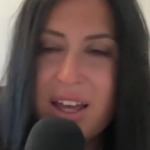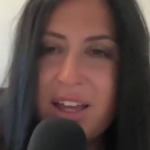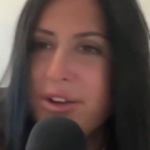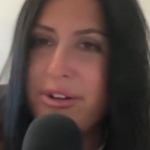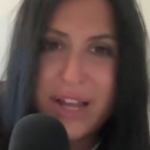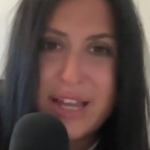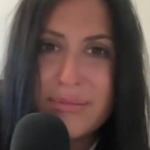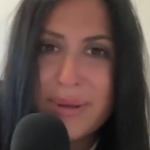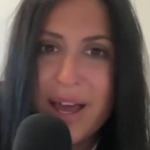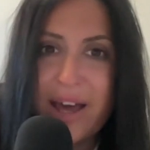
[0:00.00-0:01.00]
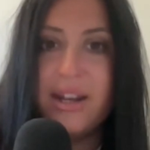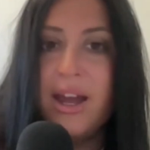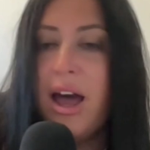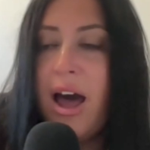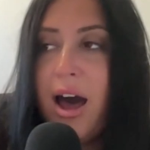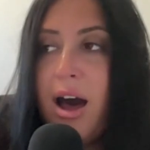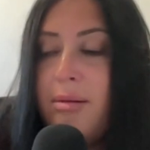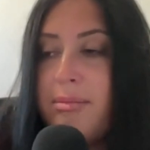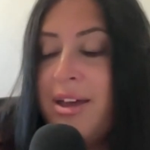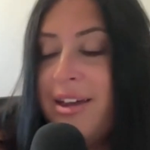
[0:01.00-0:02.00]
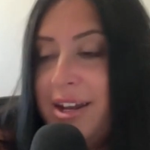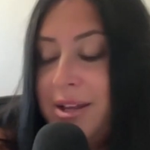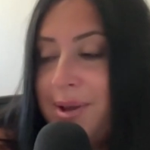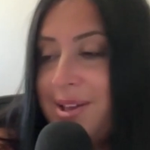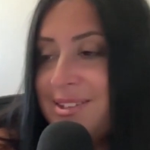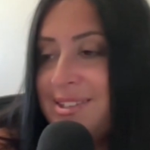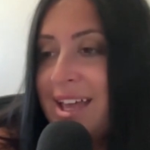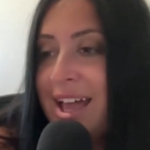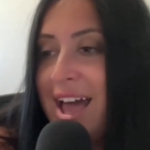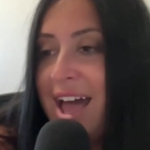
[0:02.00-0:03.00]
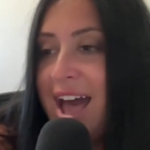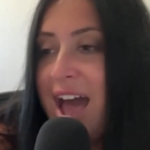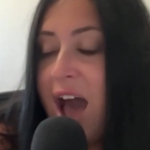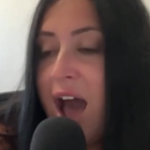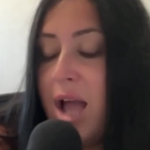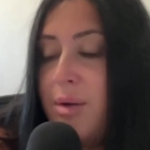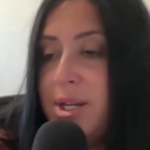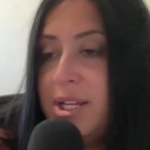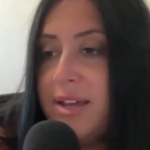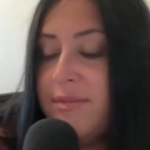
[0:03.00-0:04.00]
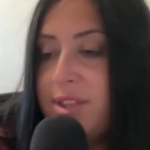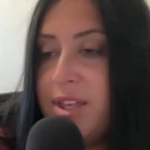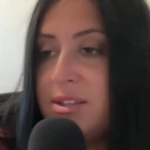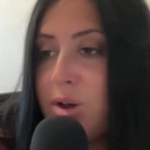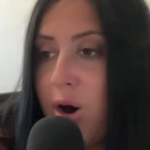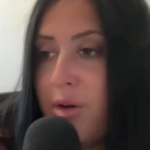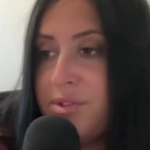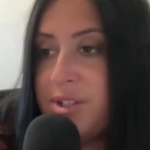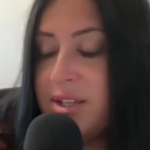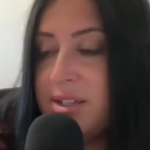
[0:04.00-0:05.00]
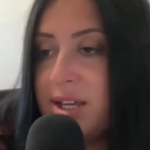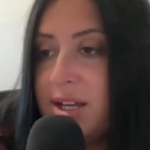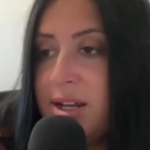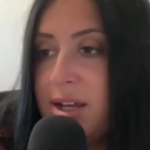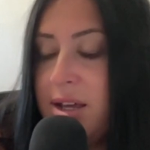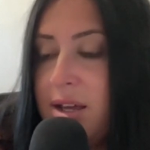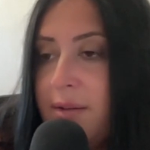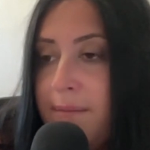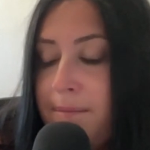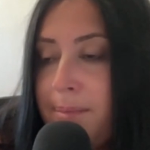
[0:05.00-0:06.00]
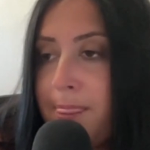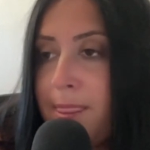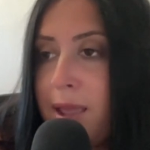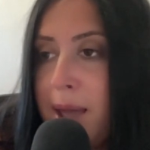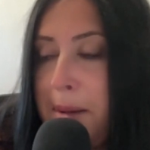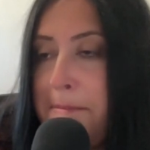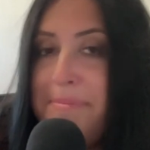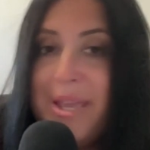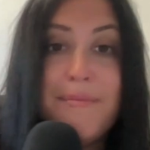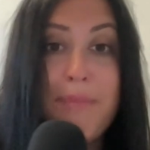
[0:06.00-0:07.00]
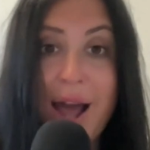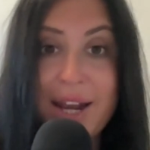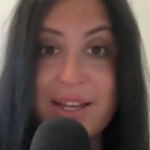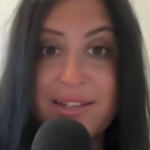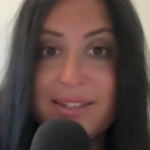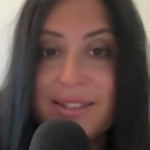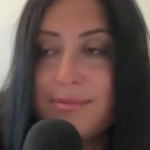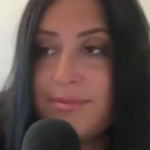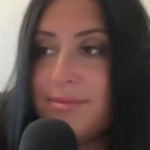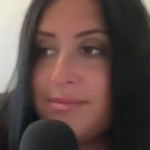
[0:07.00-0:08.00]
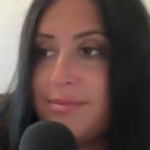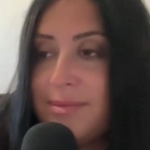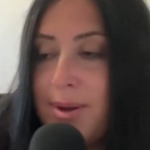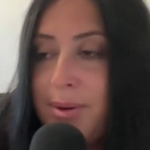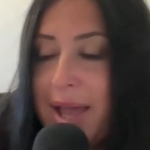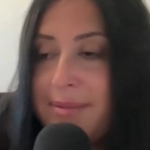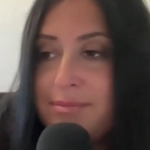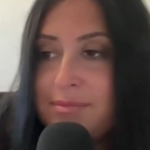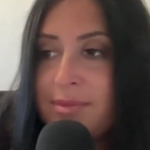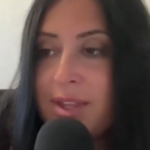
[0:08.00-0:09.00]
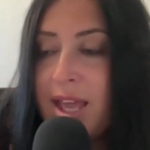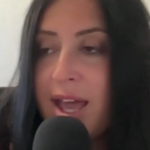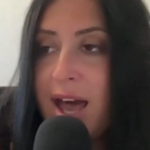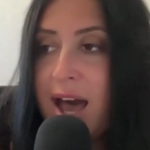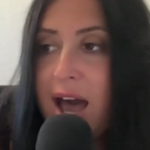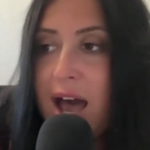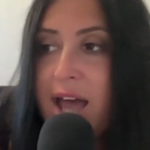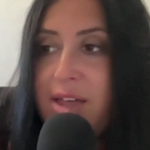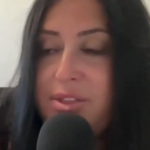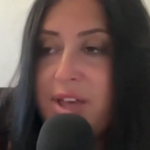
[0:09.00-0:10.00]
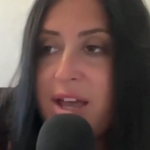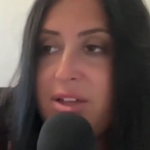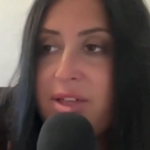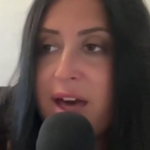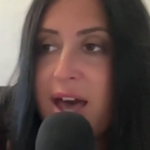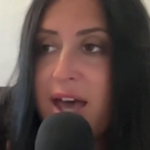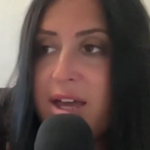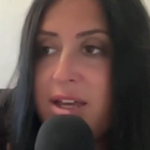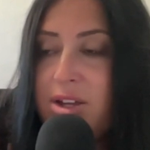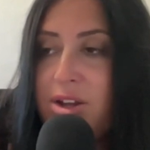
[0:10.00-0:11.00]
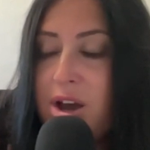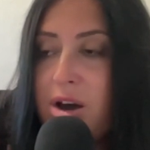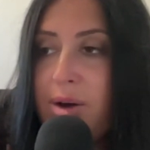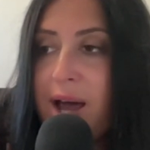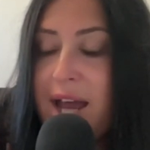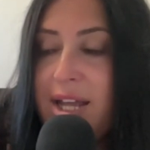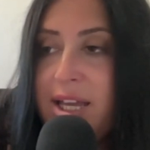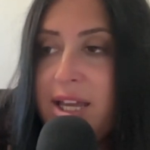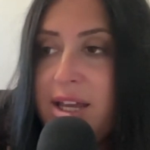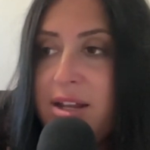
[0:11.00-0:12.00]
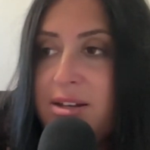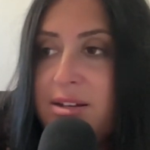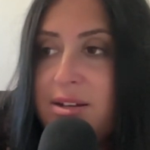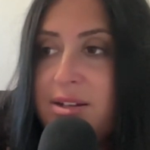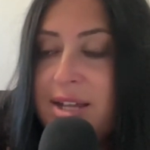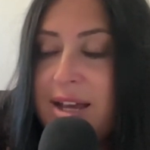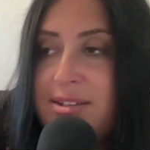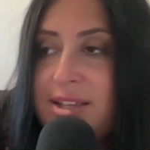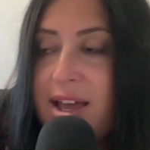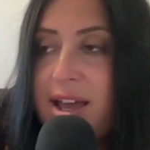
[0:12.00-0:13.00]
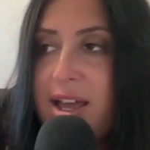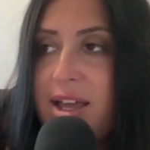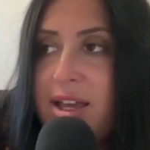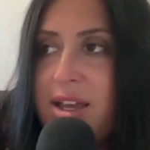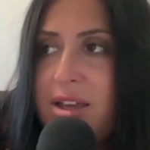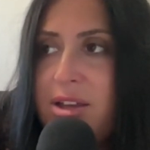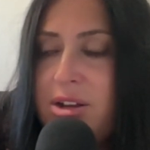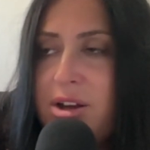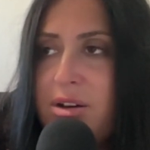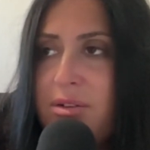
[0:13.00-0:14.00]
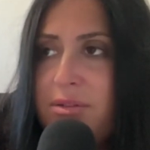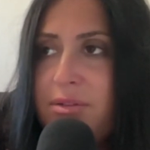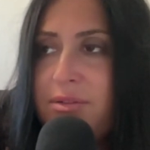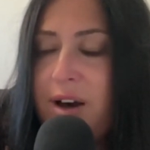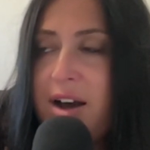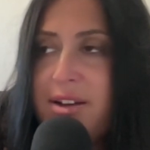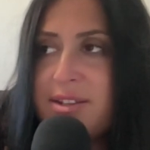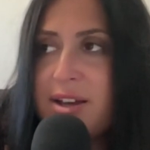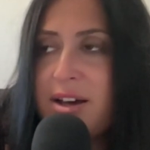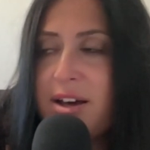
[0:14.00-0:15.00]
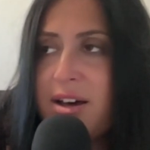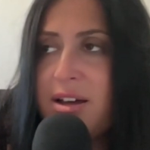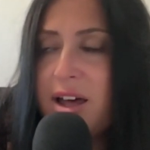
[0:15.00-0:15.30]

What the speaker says: Your ESPN. Anyways, I would give this offseason a B minus. Okay. I think that, adding in Texier, Foxa,